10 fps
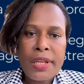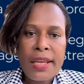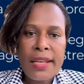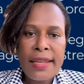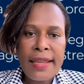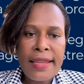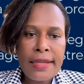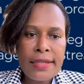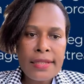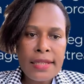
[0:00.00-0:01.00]

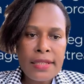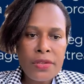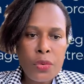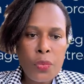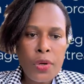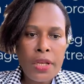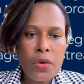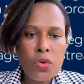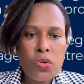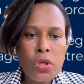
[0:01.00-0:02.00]
NDIS that is required
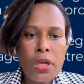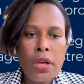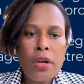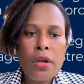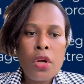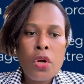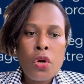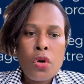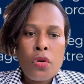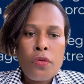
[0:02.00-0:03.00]
in Australia
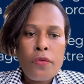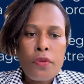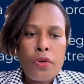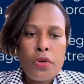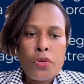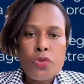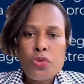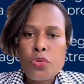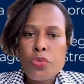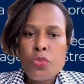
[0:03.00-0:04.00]
for you
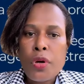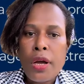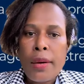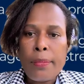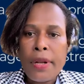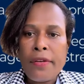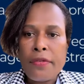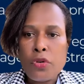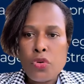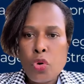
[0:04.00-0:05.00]
to apply
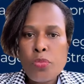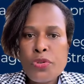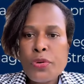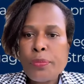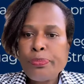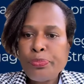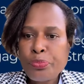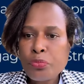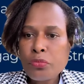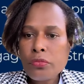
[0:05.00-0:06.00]
for jobs.
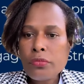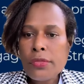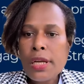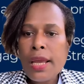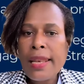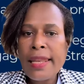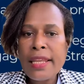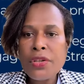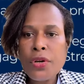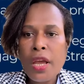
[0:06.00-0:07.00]
And
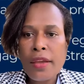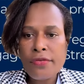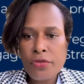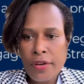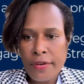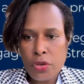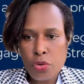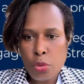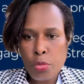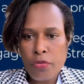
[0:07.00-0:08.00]
then you have to have a
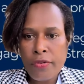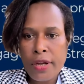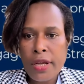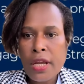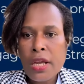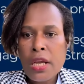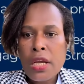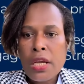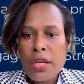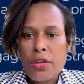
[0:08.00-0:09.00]
job offer.
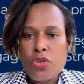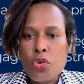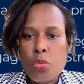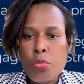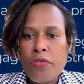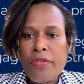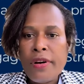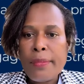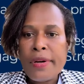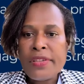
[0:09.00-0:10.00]
The job
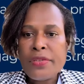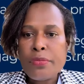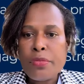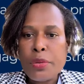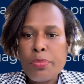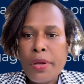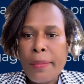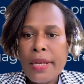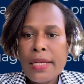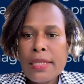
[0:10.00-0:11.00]
offer must be
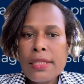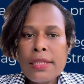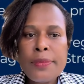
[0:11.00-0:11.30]
permanent.